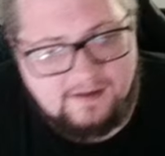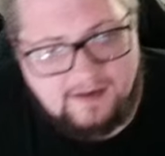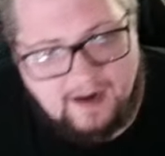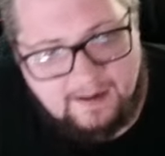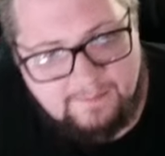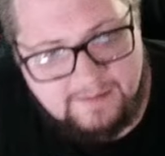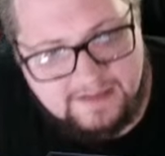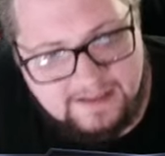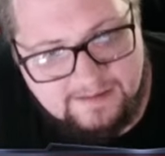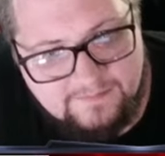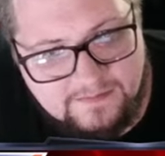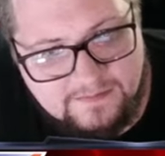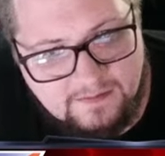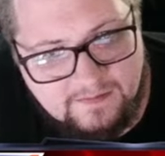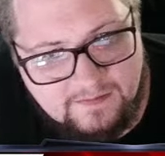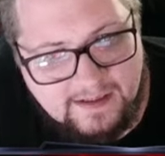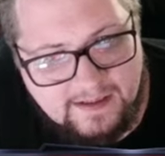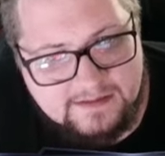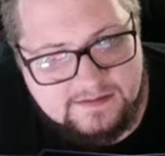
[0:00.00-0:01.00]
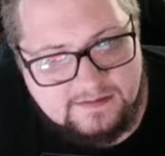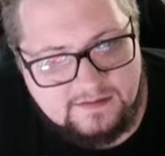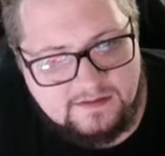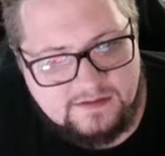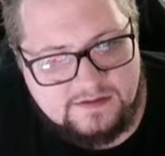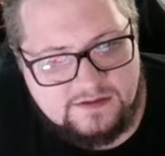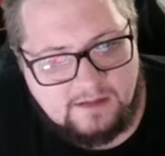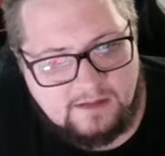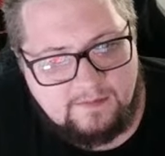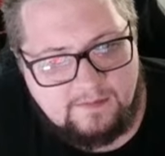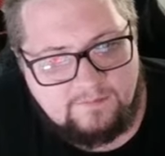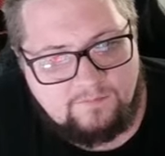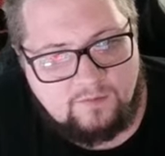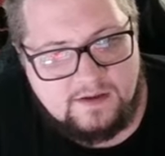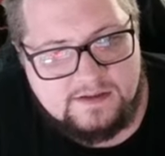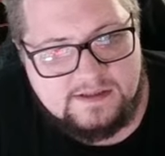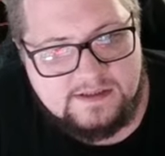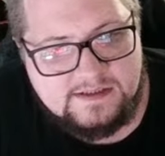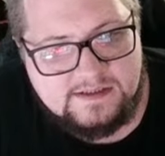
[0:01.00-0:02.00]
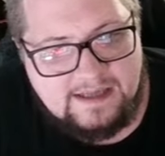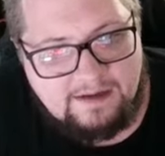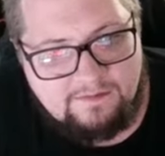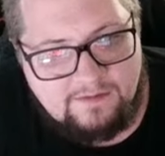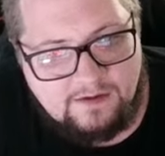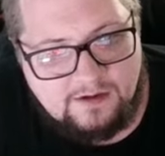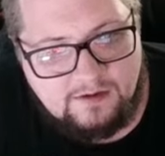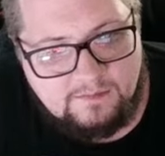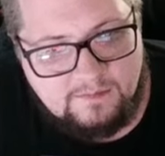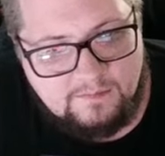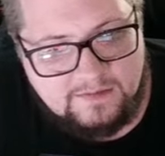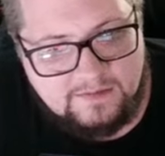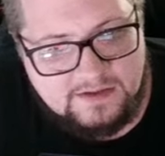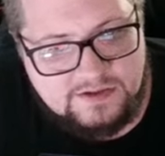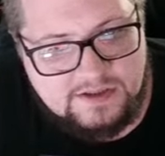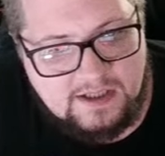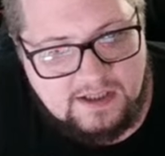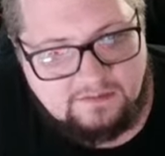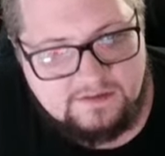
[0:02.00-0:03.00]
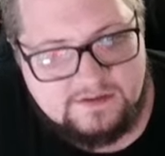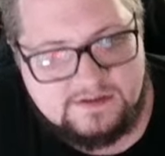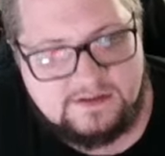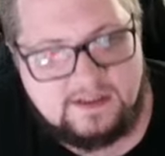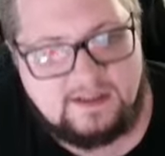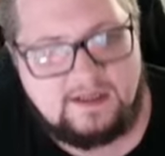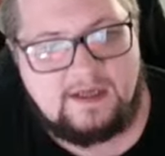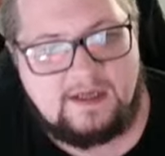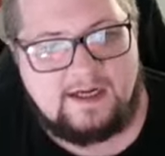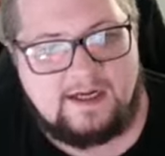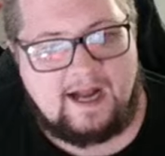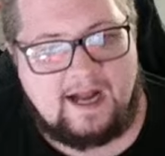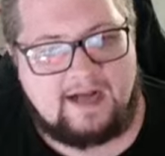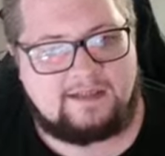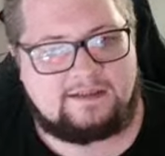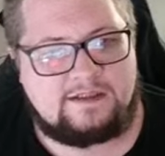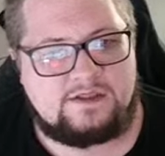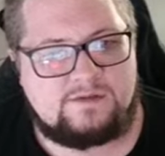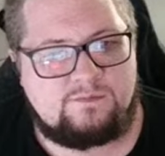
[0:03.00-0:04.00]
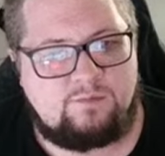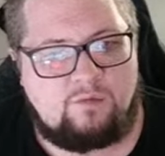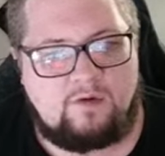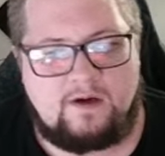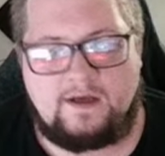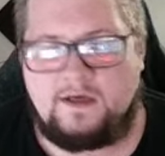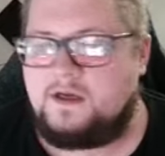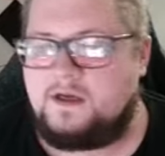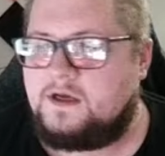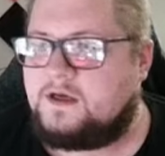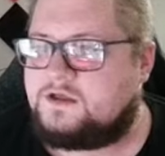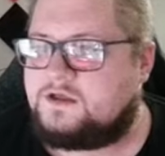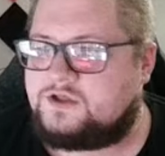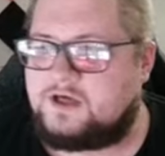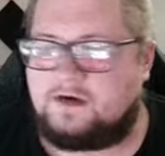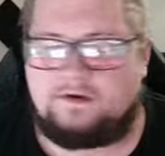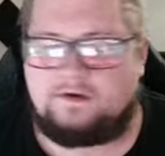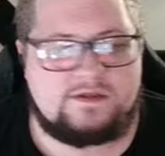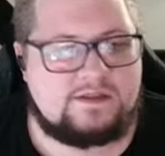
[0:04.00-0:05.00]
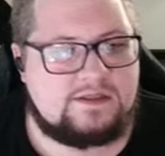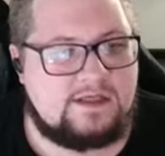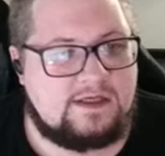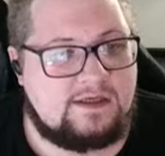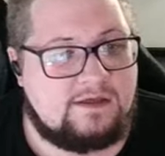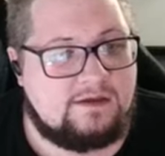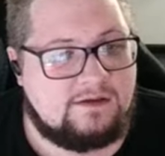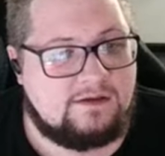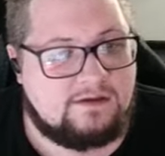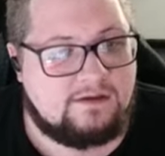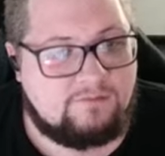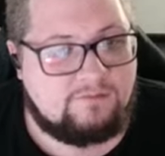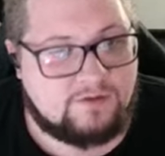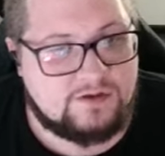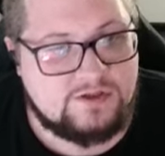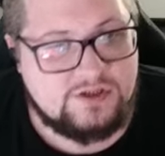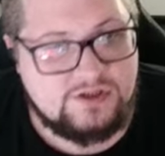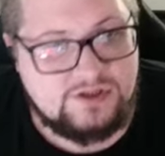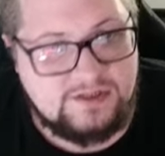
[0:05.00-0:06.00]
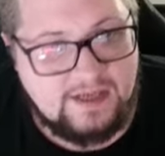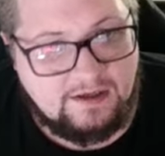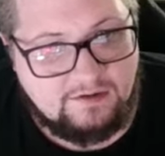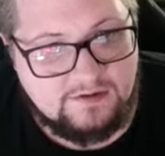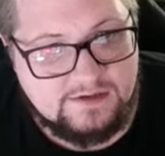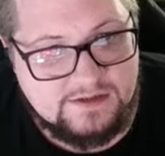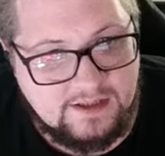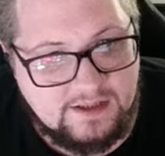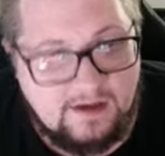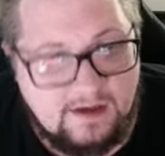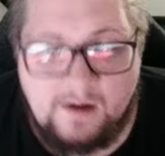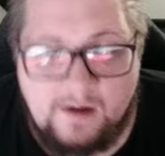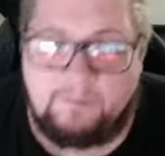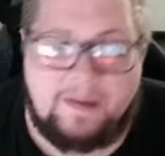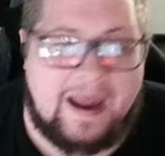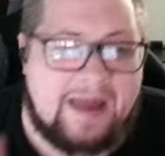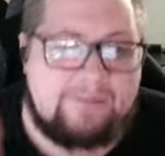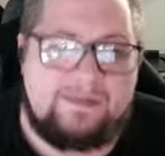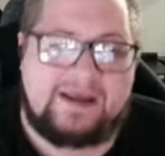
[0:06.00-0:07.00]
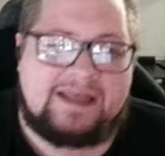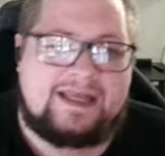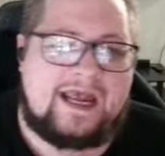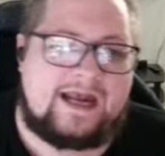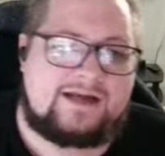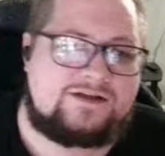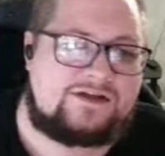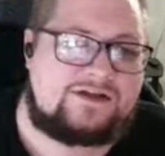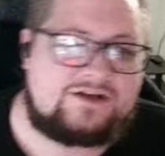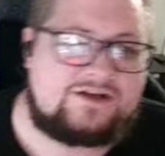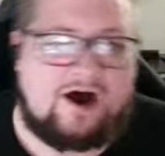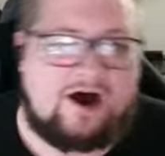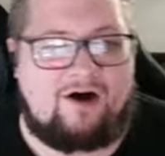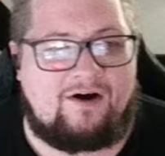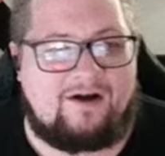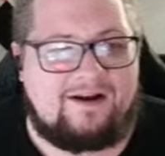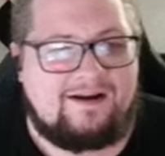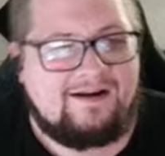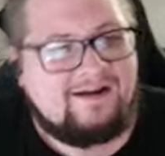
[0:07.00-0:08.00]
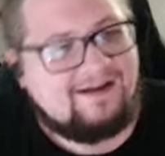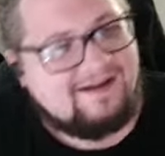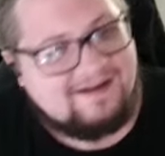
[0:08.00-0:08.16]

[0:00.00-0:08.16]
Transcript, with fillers: I mean, even though they get to the Disarming Voices, now they go in with a Jellicent, and at this point, Jellicent versus Jellicent. Baby Cakes is calling!